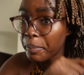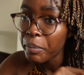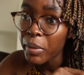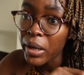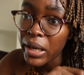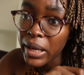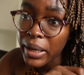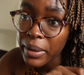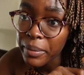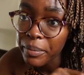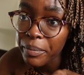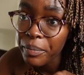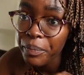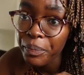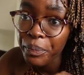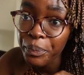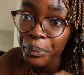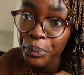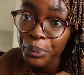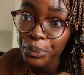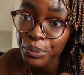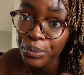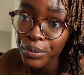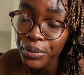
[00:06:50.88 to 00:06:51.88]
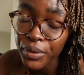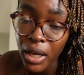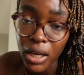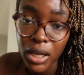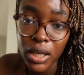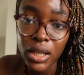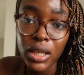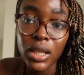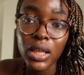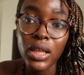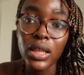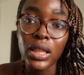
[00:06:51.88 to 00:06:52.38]
But yeah,
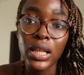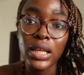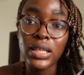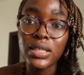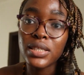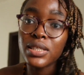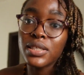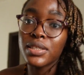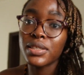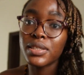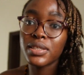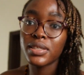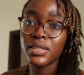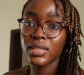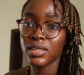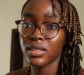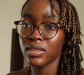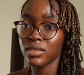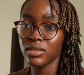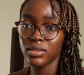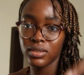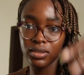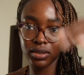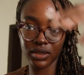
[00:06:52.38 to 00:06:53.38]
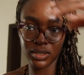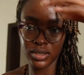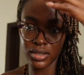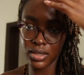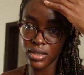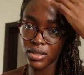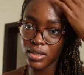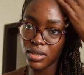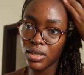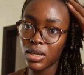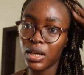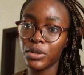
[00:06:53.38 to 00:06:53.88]
that's it.
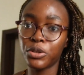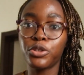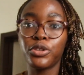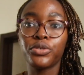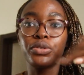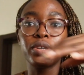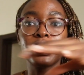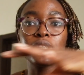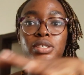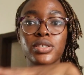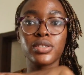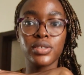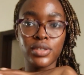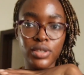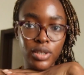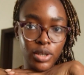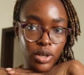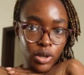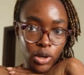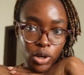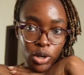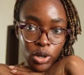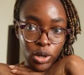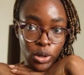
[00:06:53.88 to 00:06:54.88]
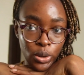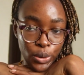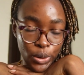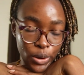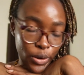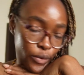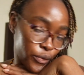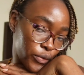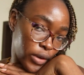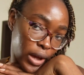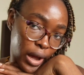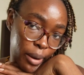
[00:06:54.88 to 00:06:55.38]
The rest
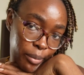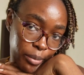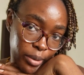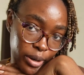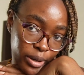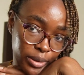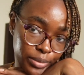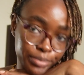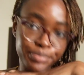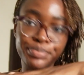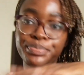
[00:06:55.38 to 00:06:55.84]
of camera.